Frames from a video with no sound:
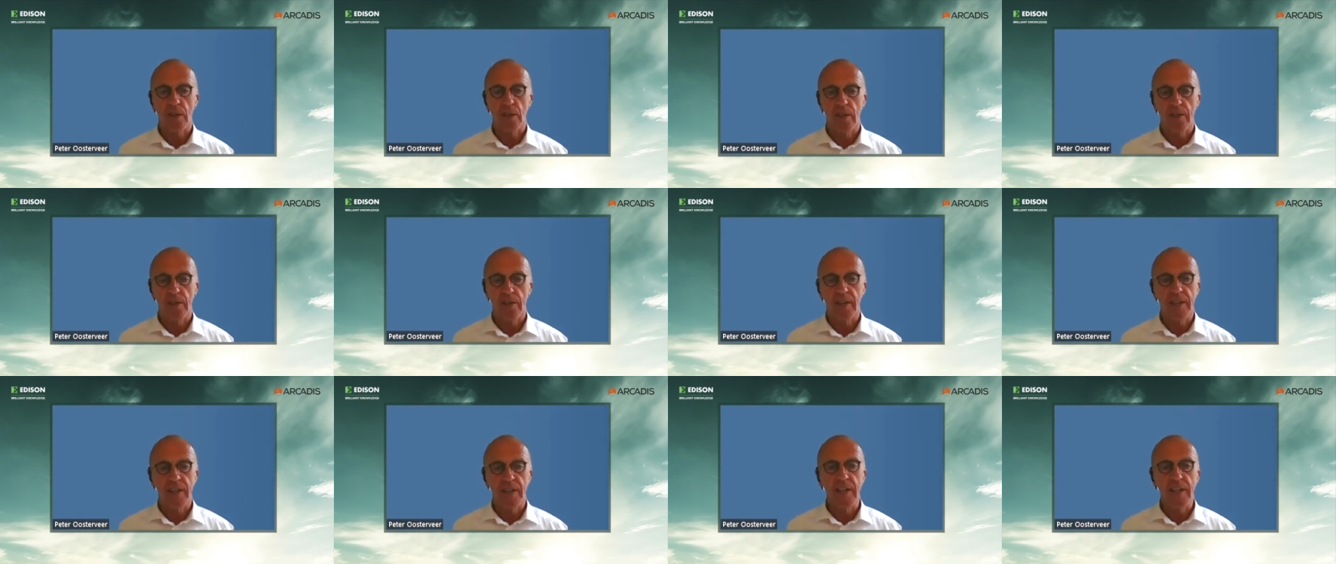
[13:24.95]

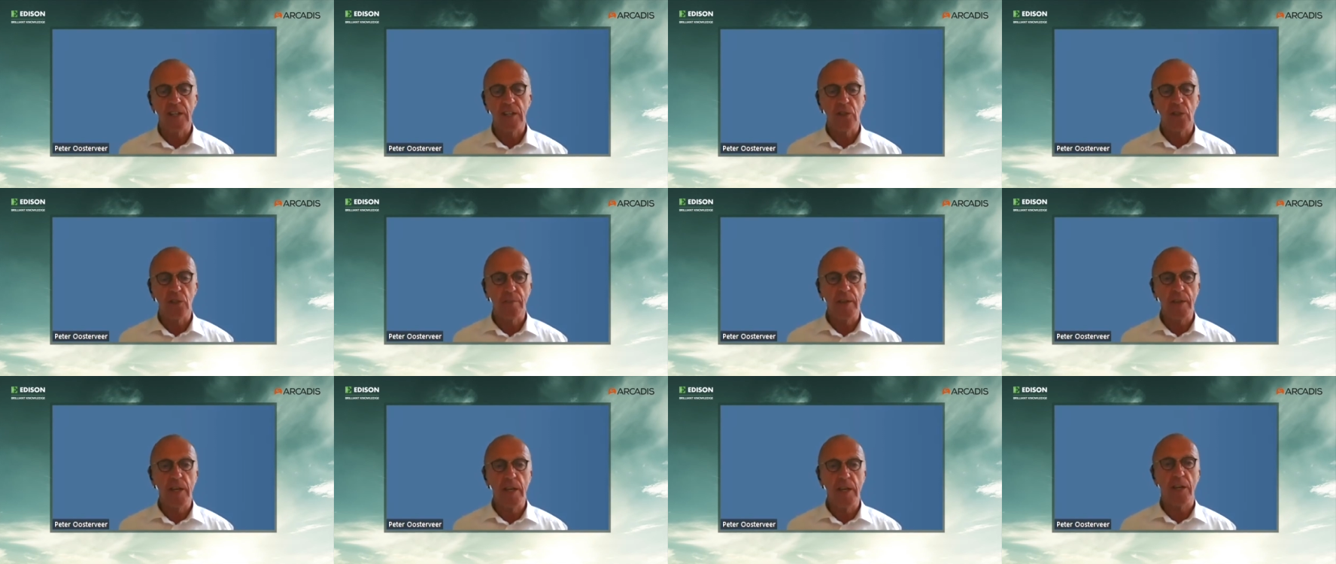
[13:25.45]
Uh, they need to
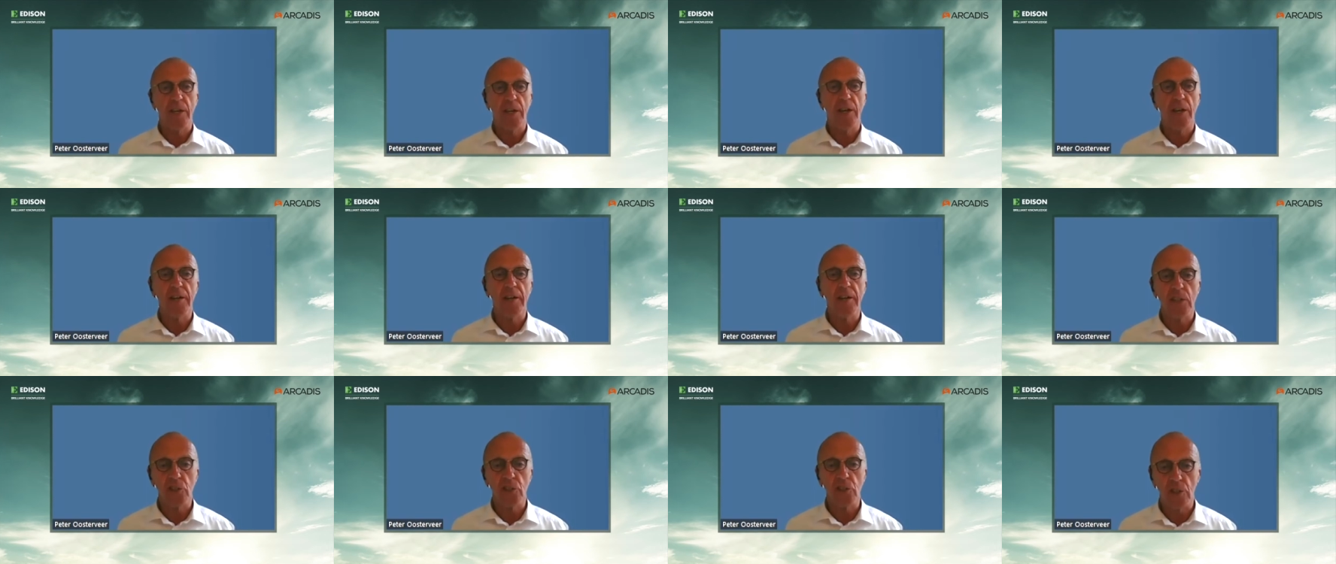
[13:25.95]
be an
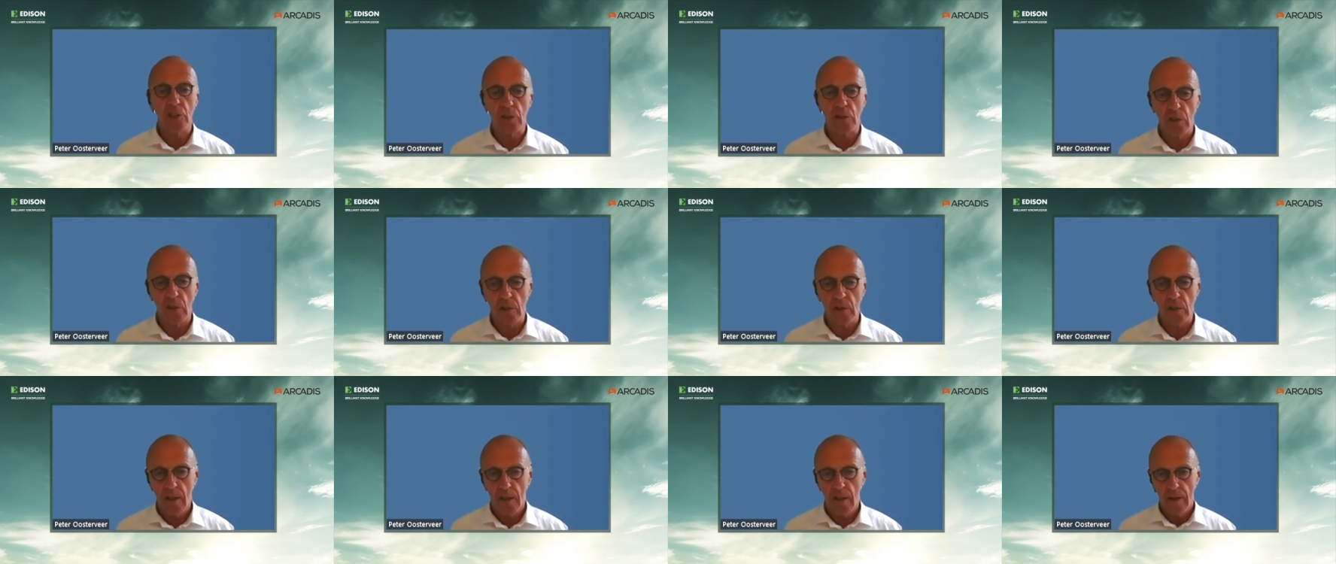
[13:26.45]

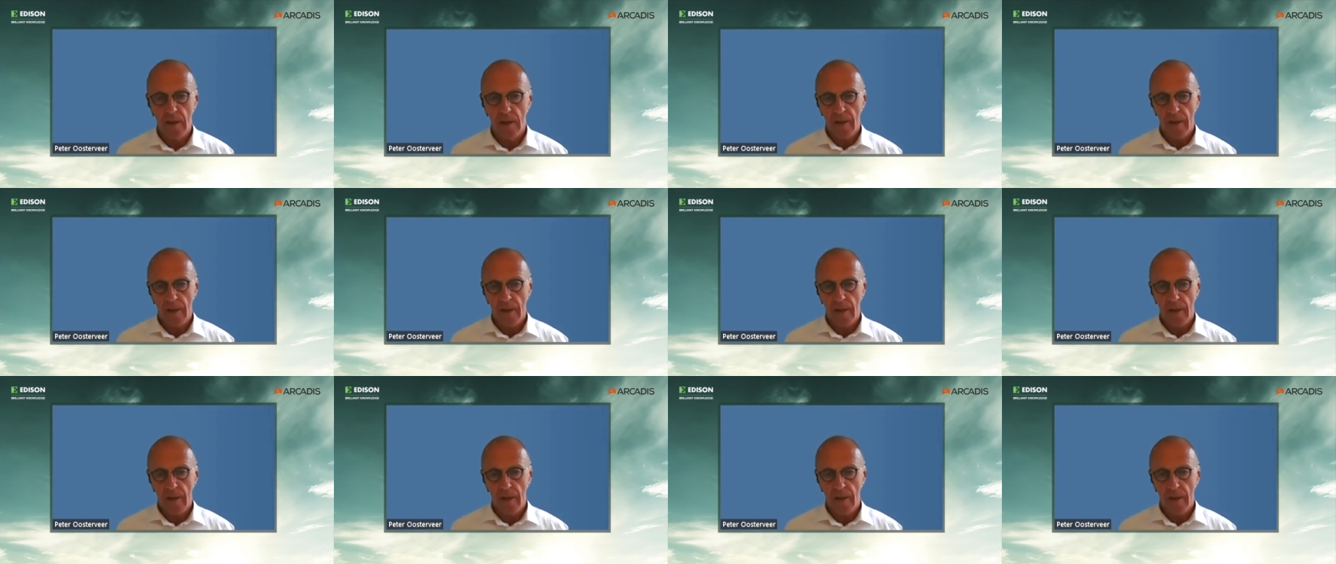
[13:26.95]
additional